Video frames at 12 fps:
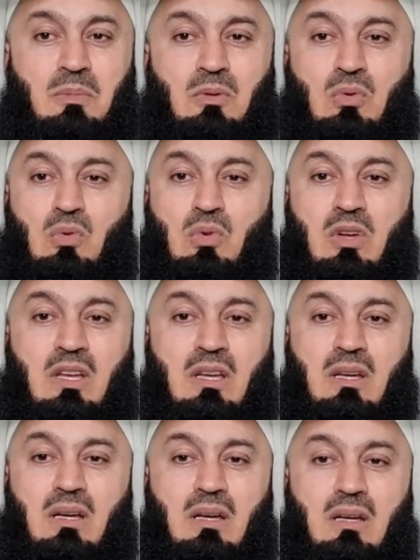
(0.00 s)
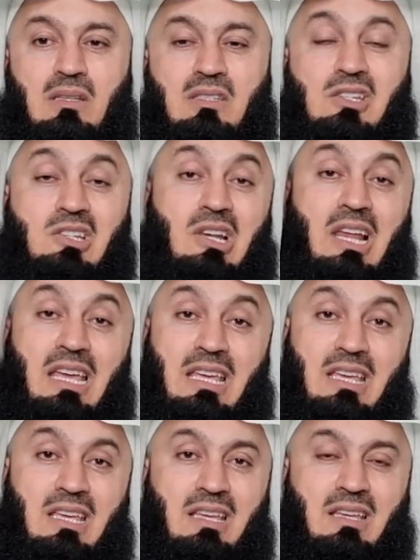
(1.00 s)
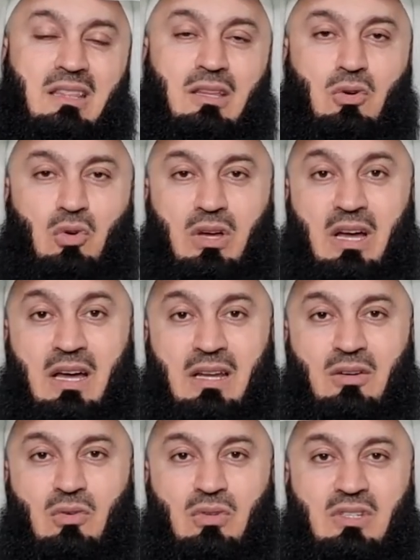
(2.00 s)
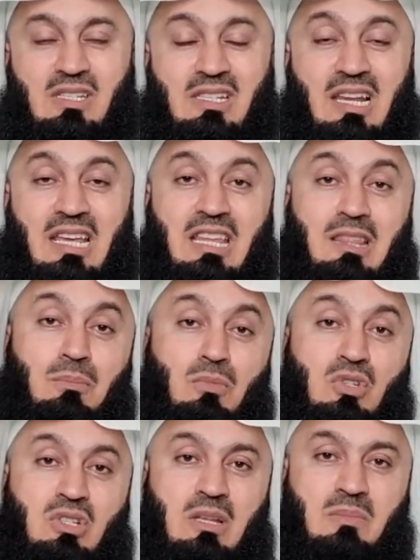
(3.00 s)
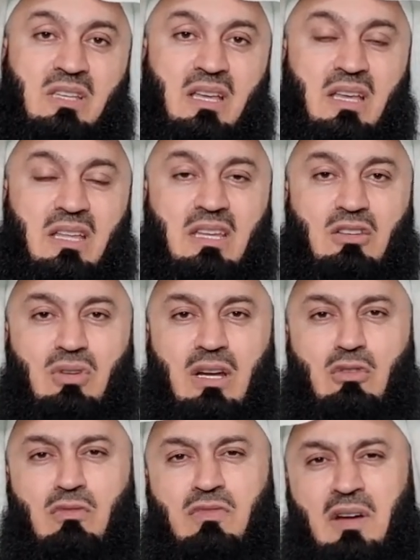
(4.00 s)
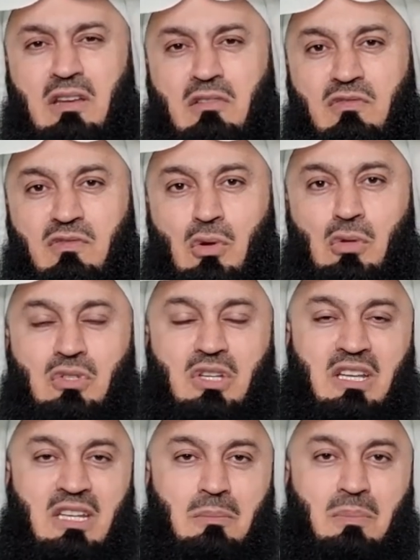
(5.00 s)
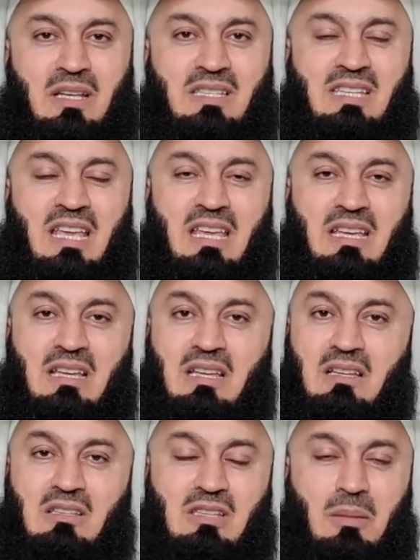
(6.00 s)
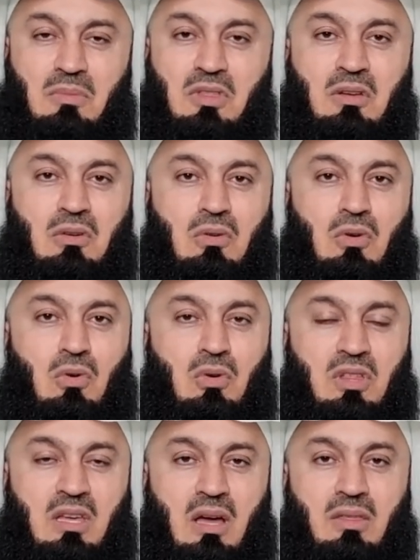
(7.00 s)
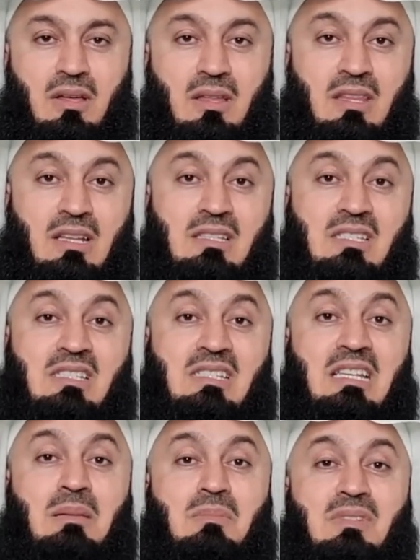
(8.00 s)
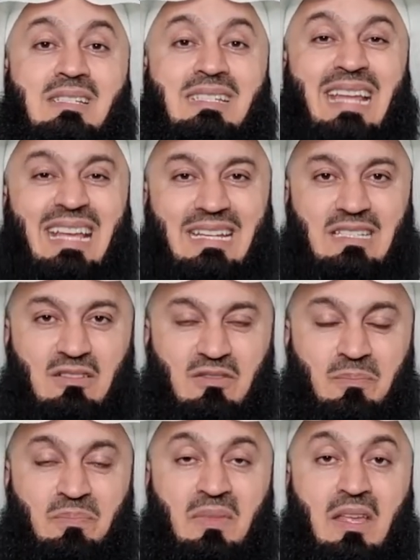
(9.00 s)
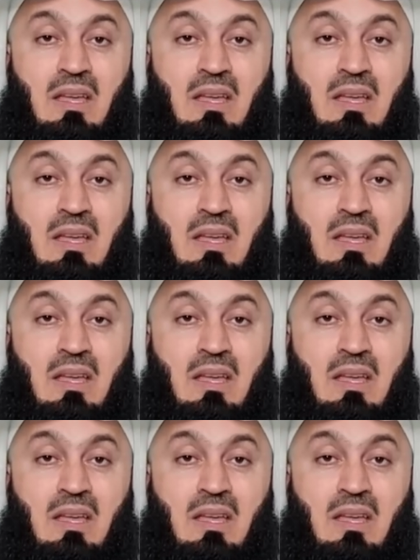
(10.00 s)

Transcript: people who dislike the Quran or dislike the Muslims. They try to find fault in it by saying something or the other that seems negative.